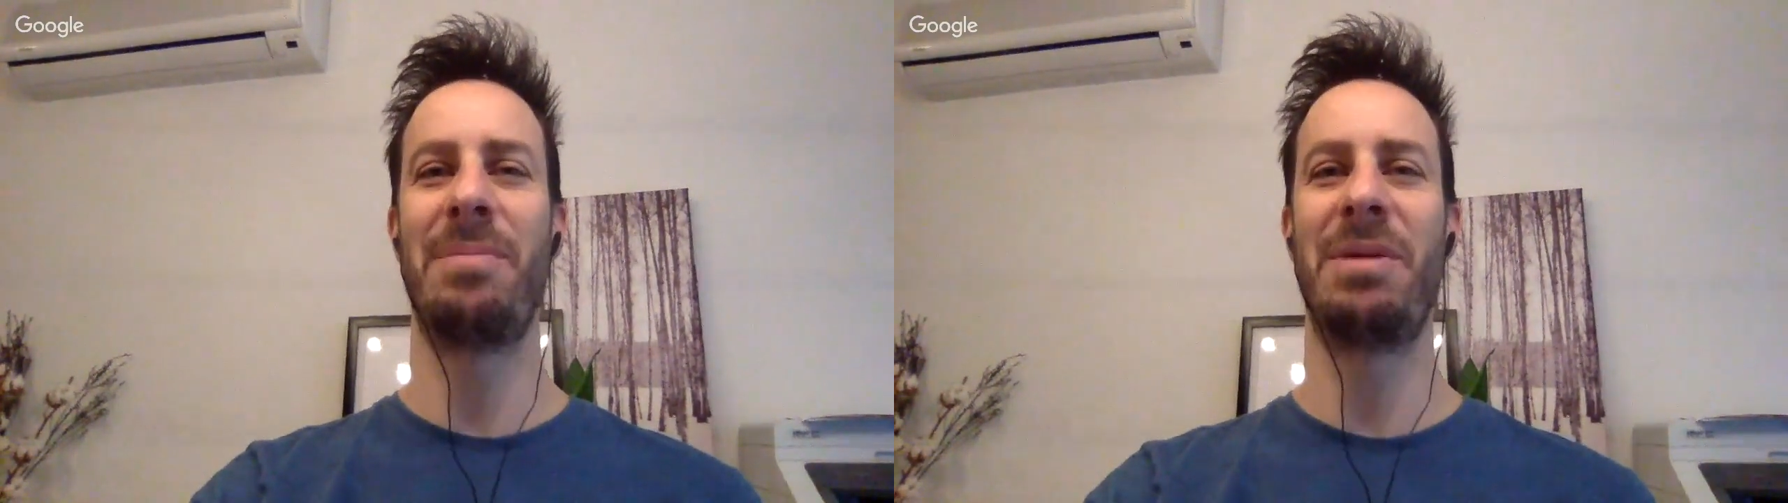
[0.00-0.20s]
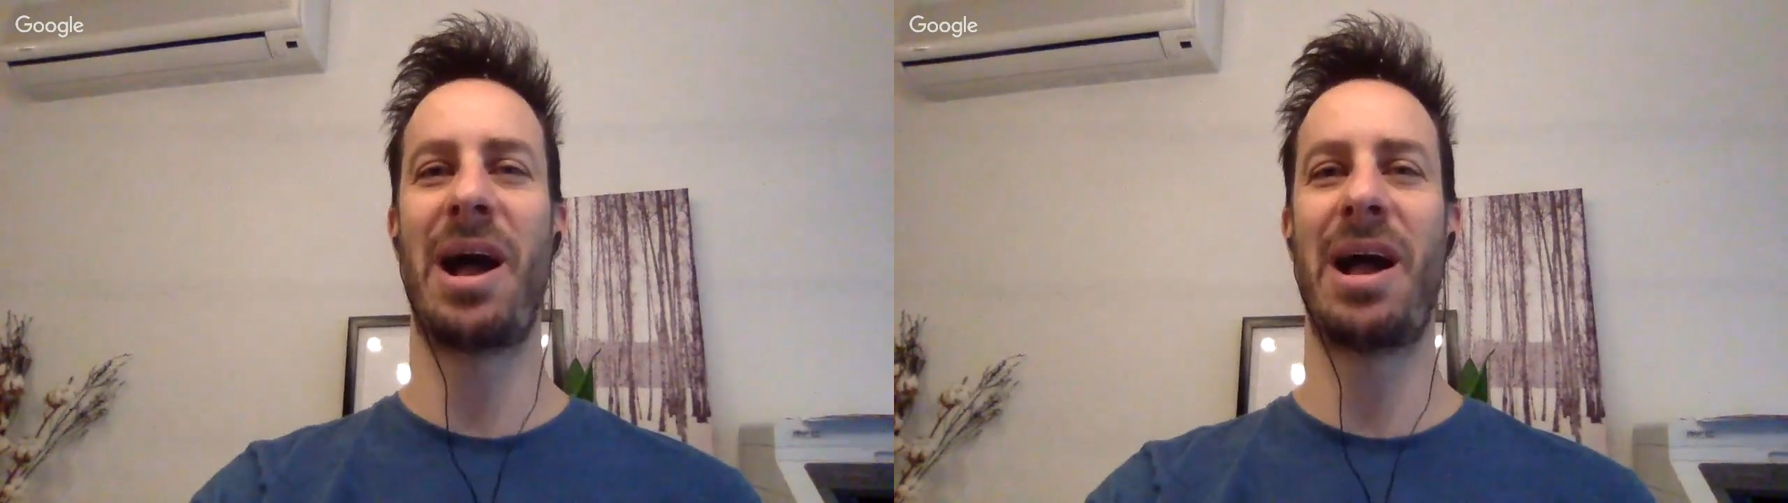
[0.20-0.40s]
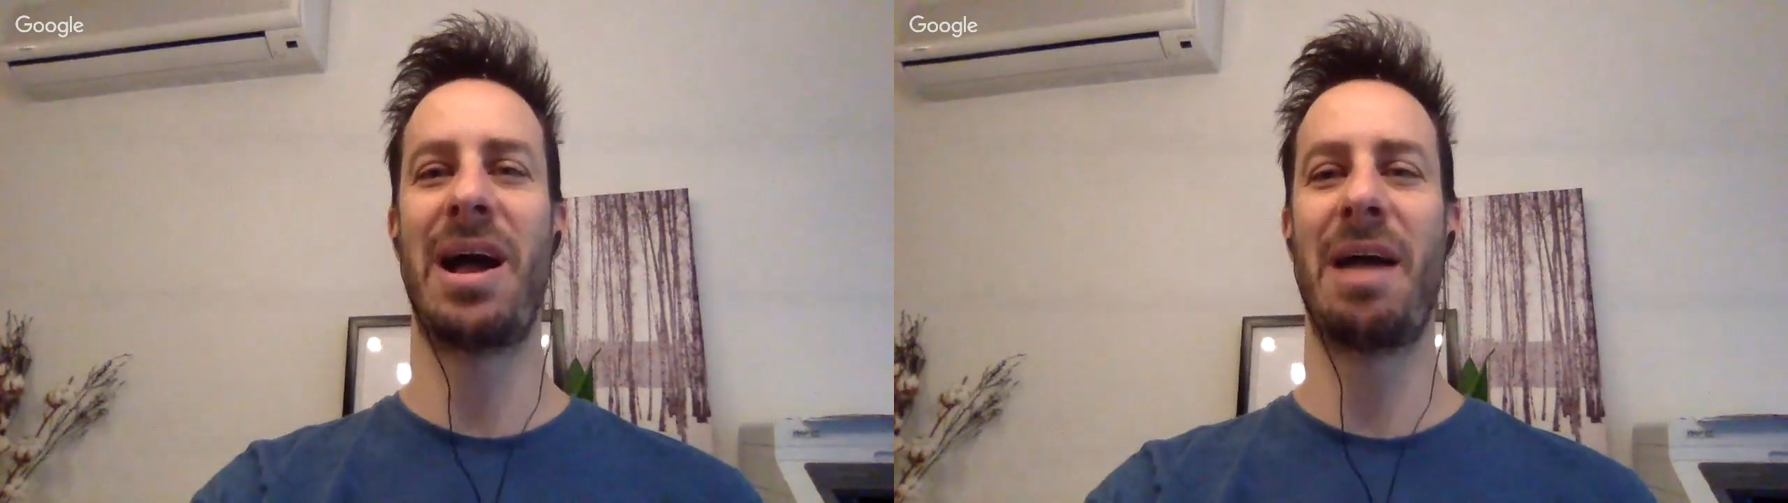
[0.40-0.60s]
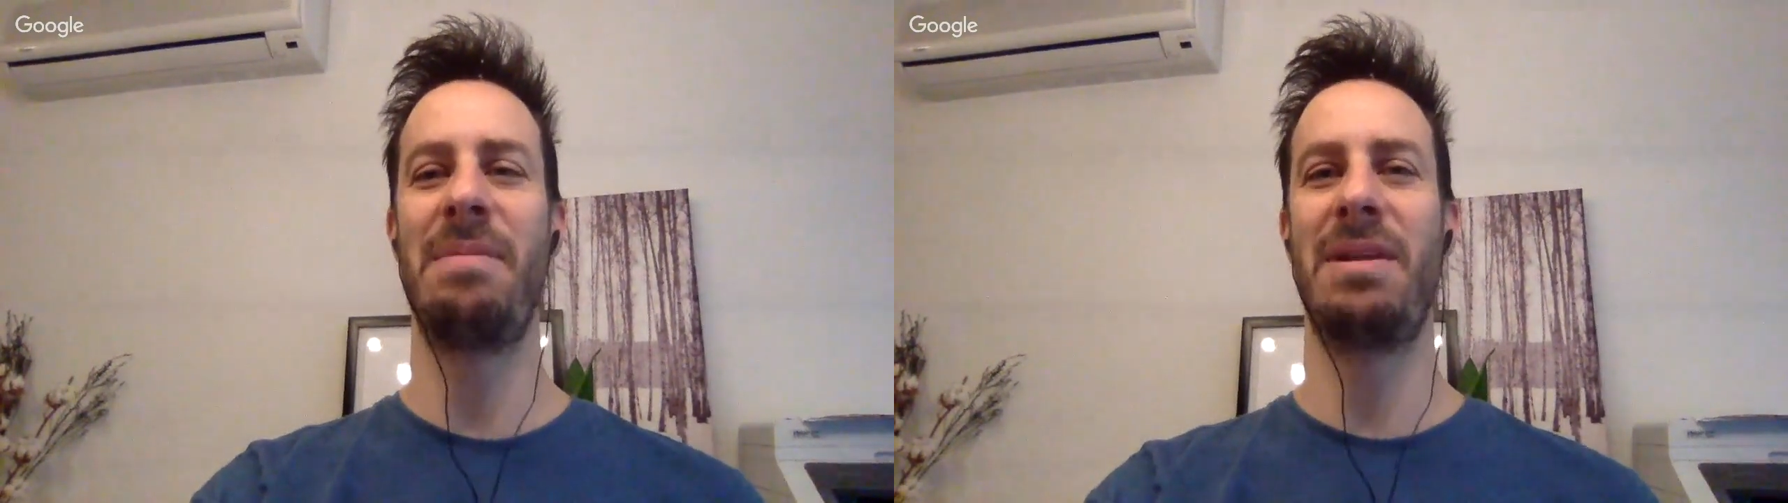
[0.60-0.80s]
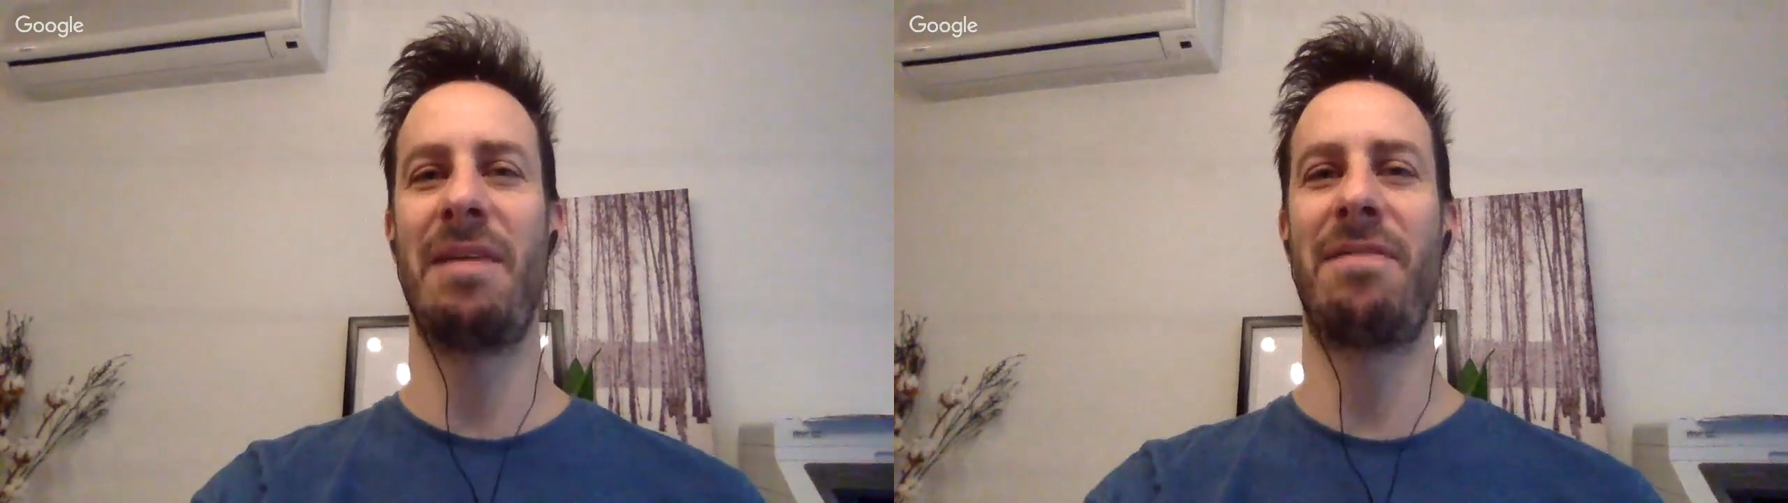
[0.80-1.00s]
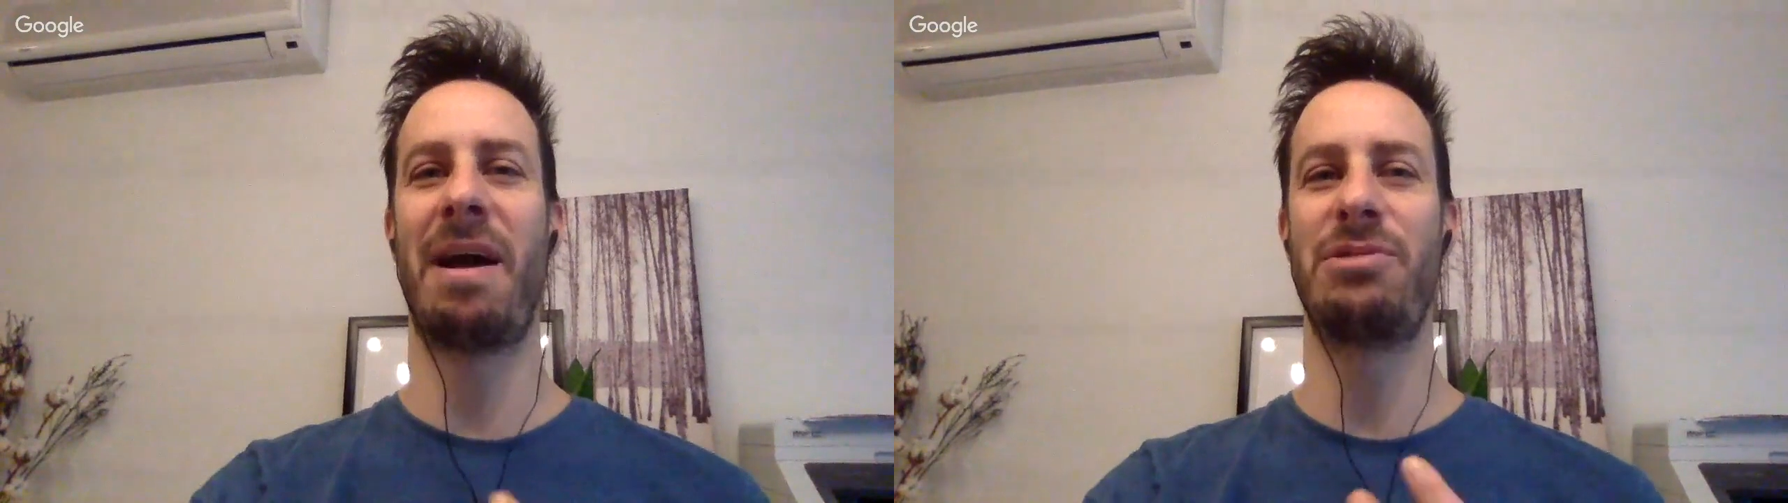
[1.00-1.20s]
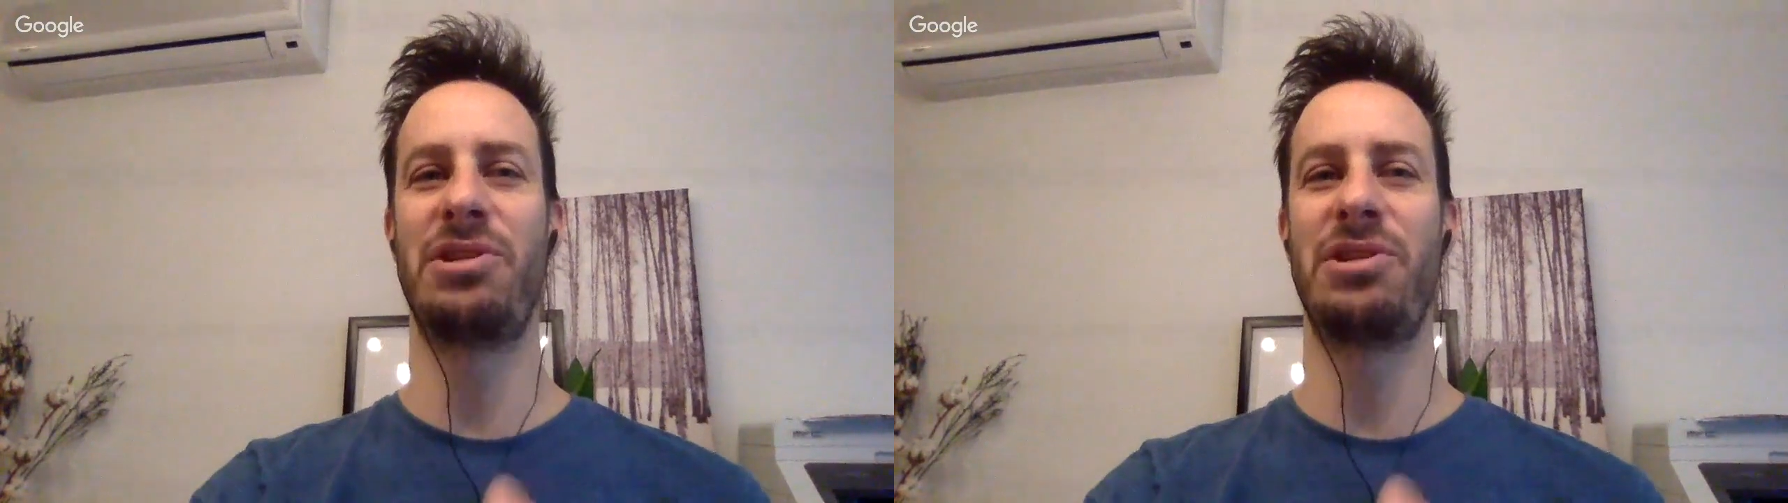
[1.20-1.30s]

I mean, if I